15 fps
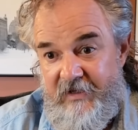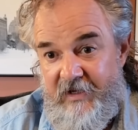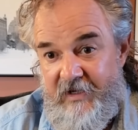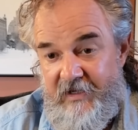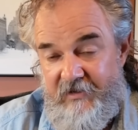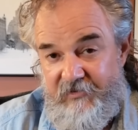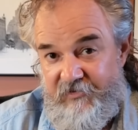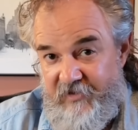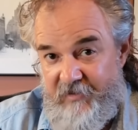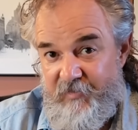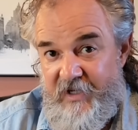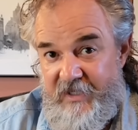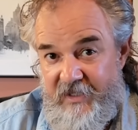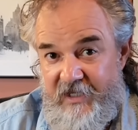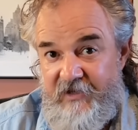I set
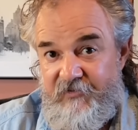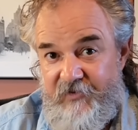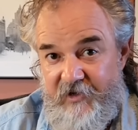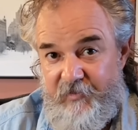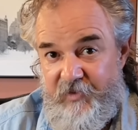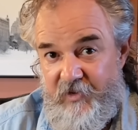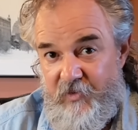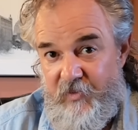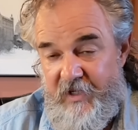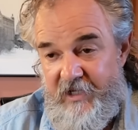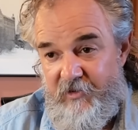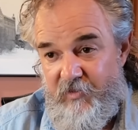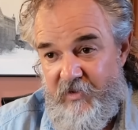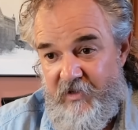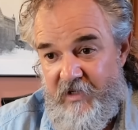my life up in a
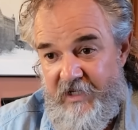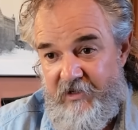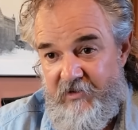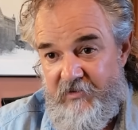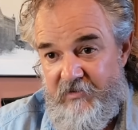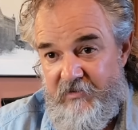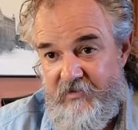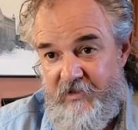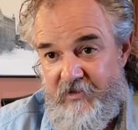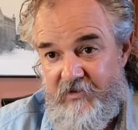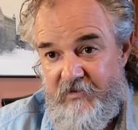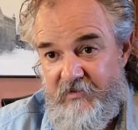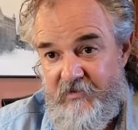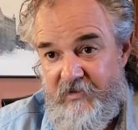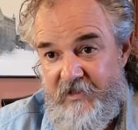way where I don't, you
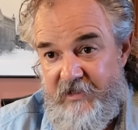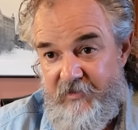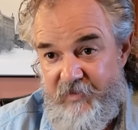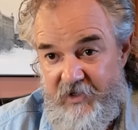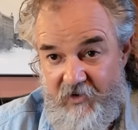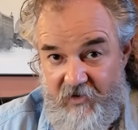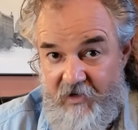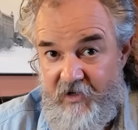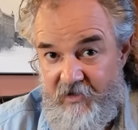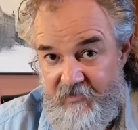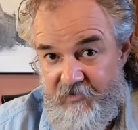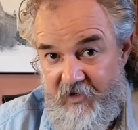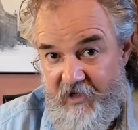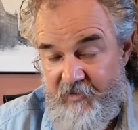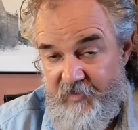know, it could be
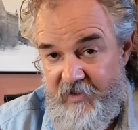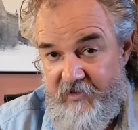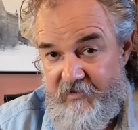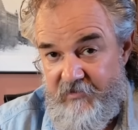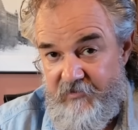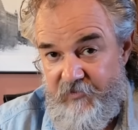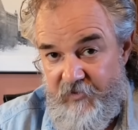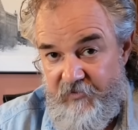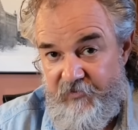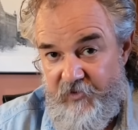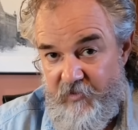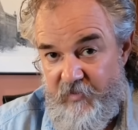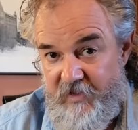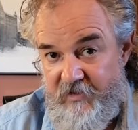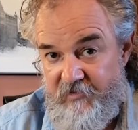hard on me for a
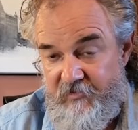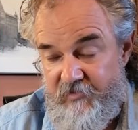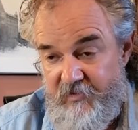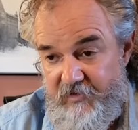few months.